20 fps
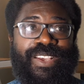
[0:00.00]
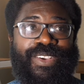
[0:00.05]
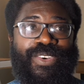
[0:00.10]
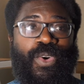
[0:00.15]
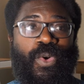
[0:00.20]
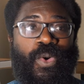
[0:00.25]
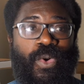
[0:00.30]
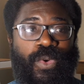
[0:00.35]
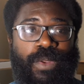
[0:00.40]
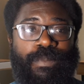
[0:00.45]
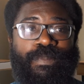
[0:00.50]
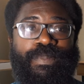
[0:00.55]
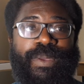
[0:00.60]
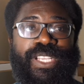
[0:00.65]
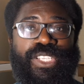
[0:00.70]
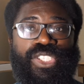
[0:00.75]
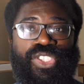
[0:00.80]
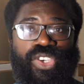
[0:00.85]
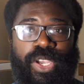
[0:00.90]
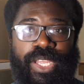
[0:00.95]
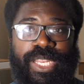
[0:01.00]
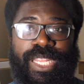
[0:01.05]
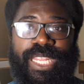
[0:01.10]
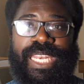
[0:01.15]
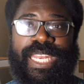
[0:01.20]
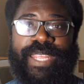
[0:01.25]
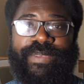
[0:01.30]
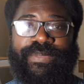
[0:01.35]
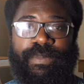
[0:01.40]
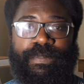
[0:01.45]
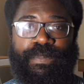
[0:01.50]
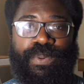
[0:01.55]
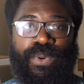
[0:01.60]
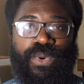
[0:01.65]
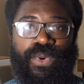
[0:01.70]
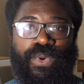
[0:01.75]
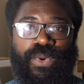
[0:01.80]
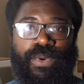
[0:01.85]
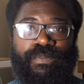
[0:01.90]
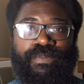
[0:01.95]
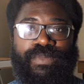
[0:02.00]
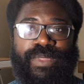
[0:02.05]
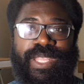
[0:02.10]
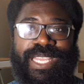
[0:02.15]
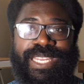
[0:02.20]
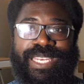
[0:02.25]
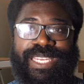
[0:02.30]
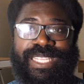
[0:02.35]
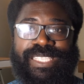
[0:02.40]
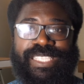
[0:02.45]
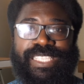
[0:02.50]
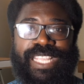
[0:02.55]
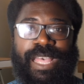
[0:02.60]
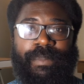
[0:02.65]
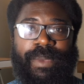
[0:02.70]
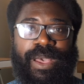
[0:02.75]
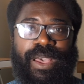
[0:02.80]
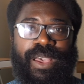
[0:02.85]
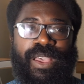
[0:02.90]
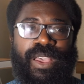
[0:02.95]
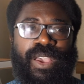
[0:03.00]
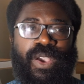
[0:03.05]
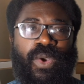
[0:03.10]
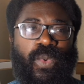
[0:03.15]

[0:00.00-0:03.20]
could be joining Liverpool in the summer.